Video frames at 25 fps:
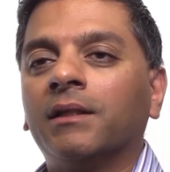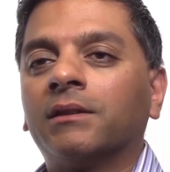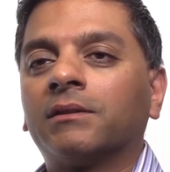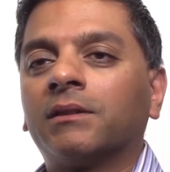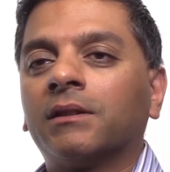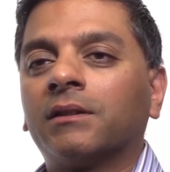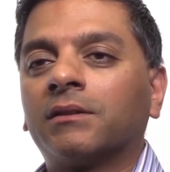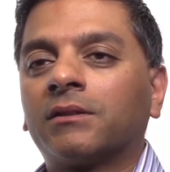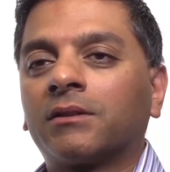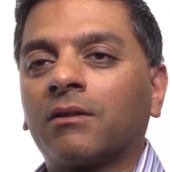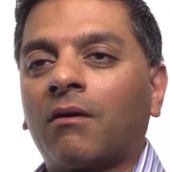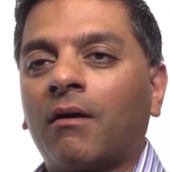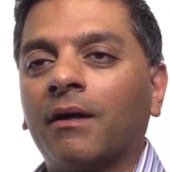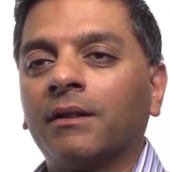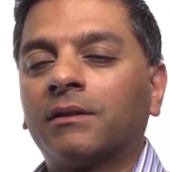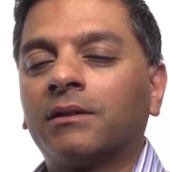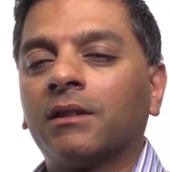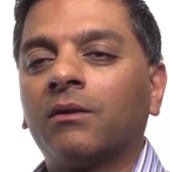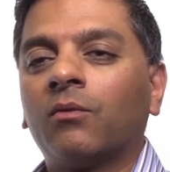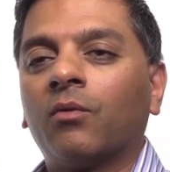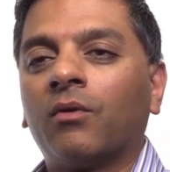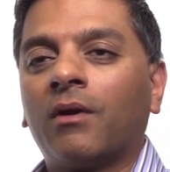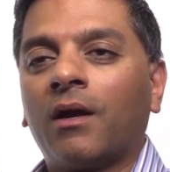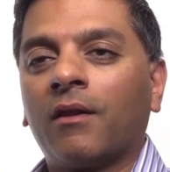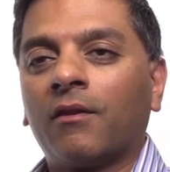It's
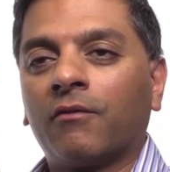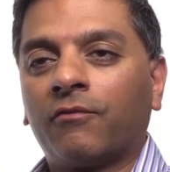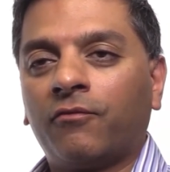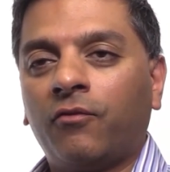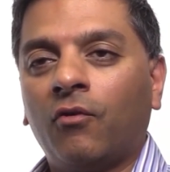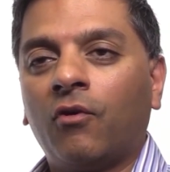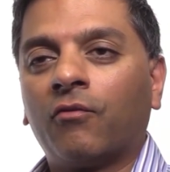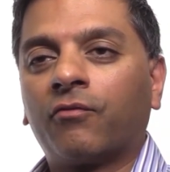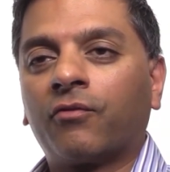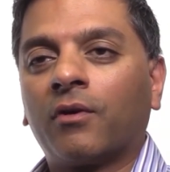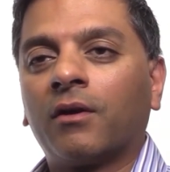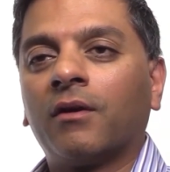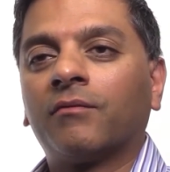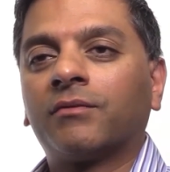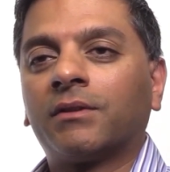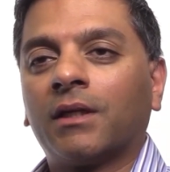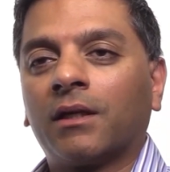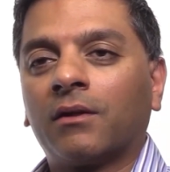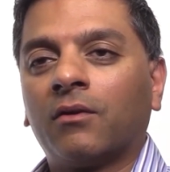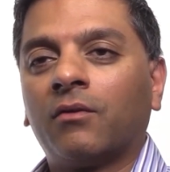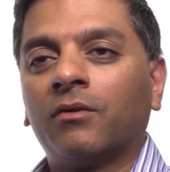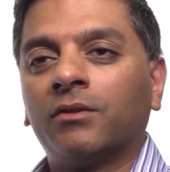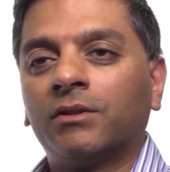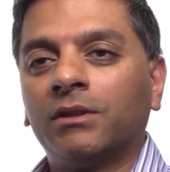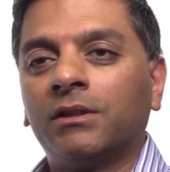exciting. We're at the forefront of
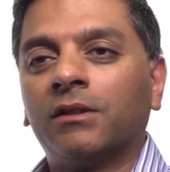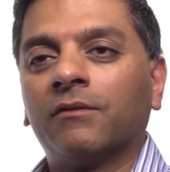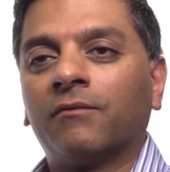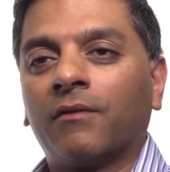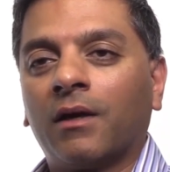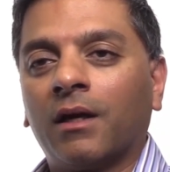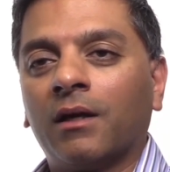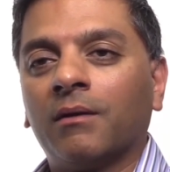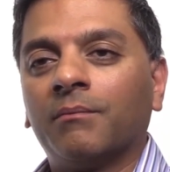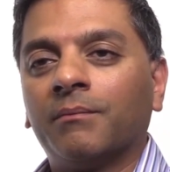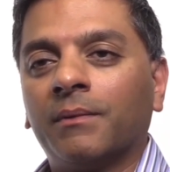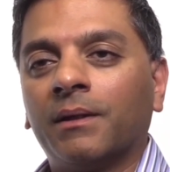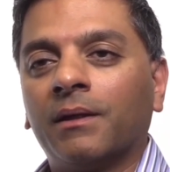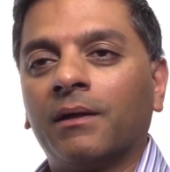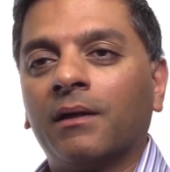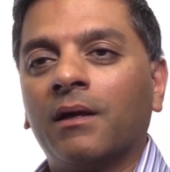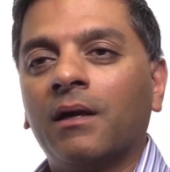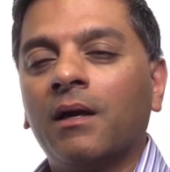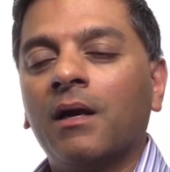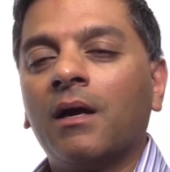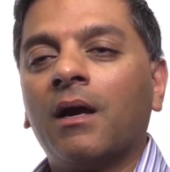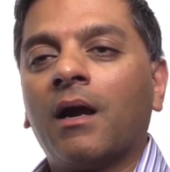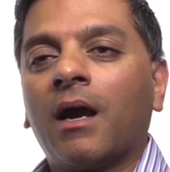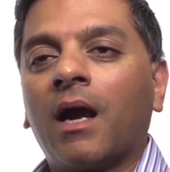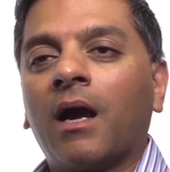technology development,
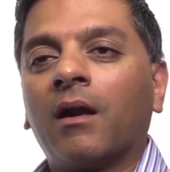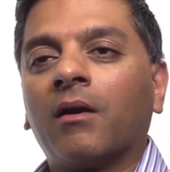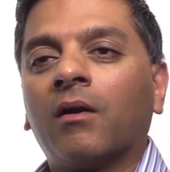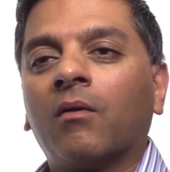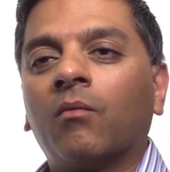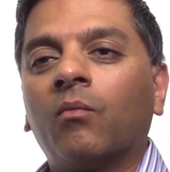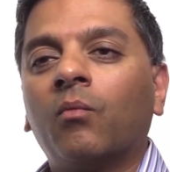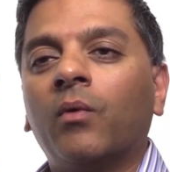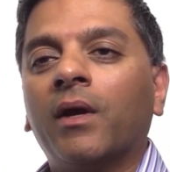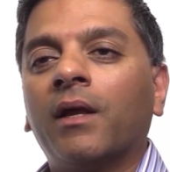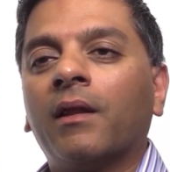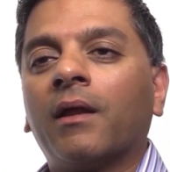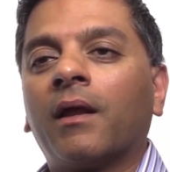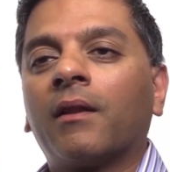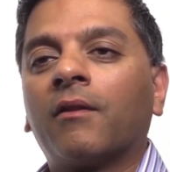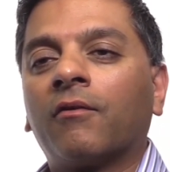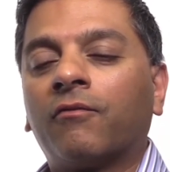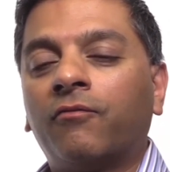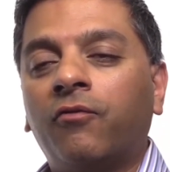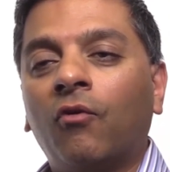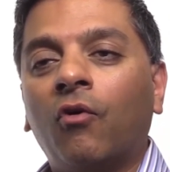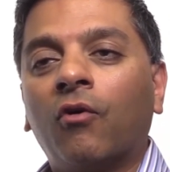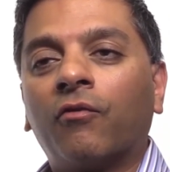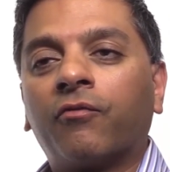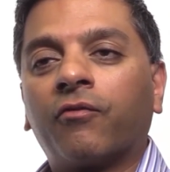and we're at
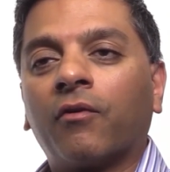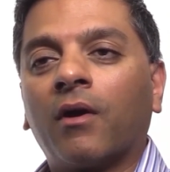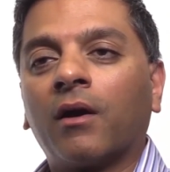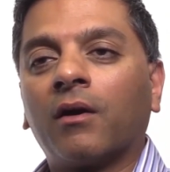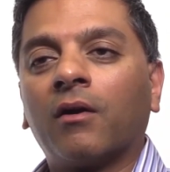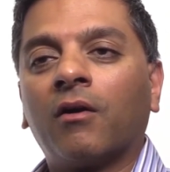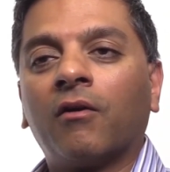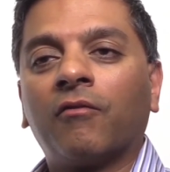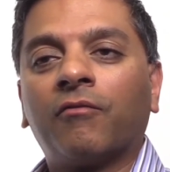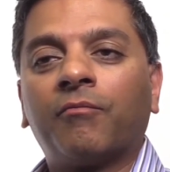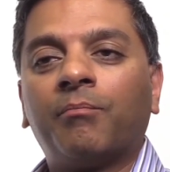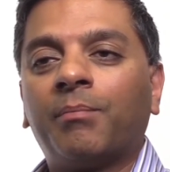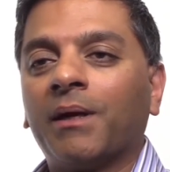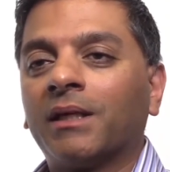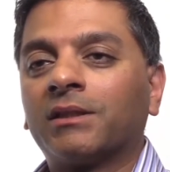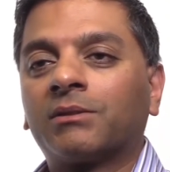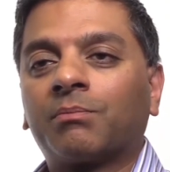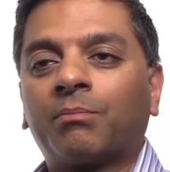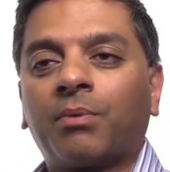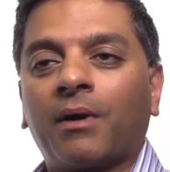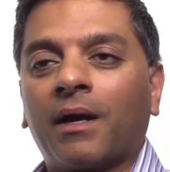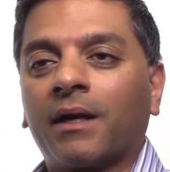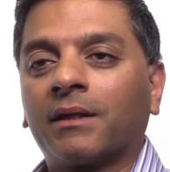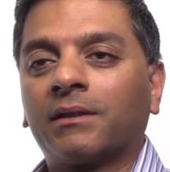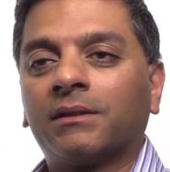the forefront of
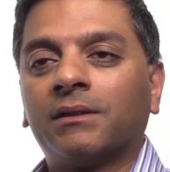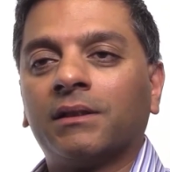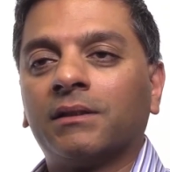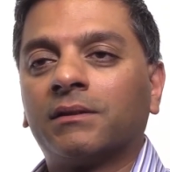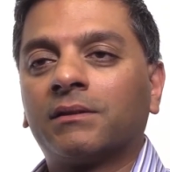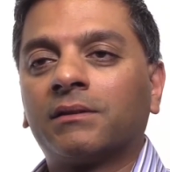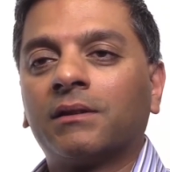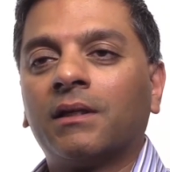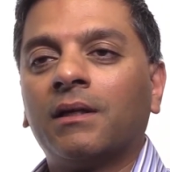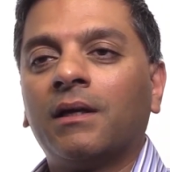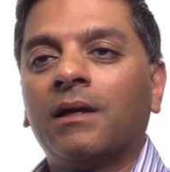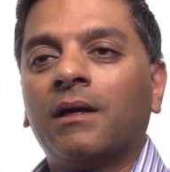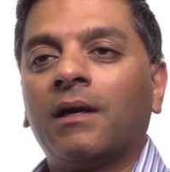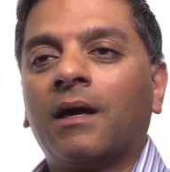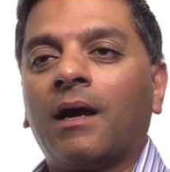best practice